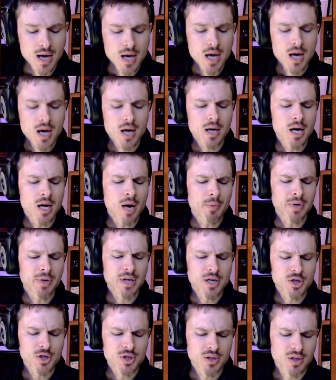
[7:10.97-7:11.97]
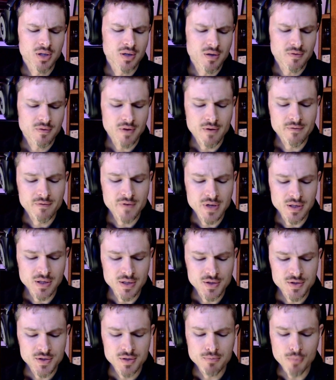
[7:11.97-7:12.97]
A combination of
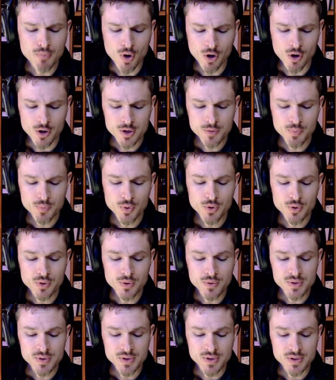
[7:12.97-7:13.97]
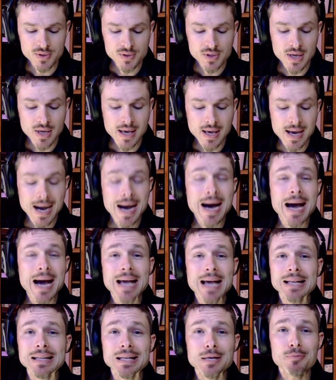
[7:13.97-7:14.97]
Venus and Mars produces a
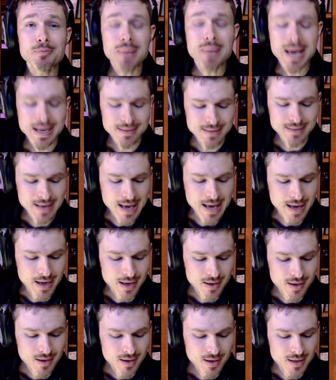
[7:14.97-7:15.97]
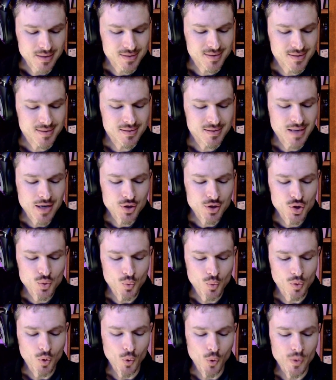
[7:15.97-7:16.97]
highly magnetic and
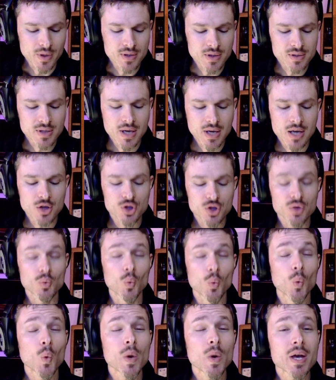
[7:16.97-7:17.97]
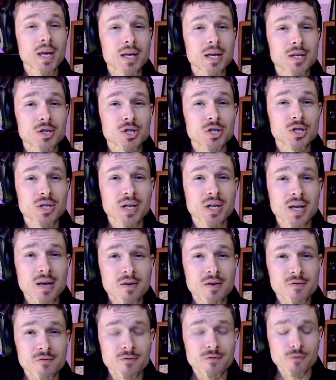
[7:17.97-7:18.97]
sexual orientation which, if
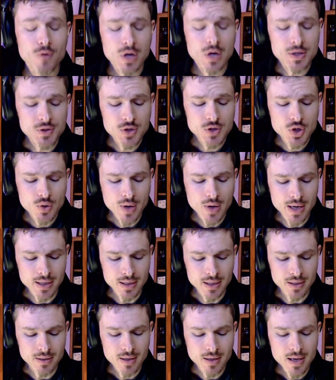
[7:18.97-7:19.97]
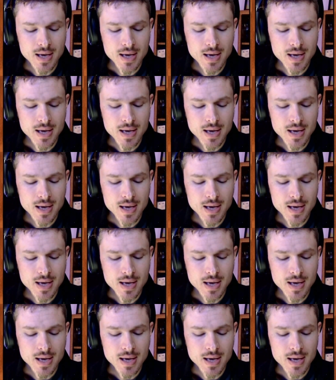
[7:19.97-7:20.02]
frustrated,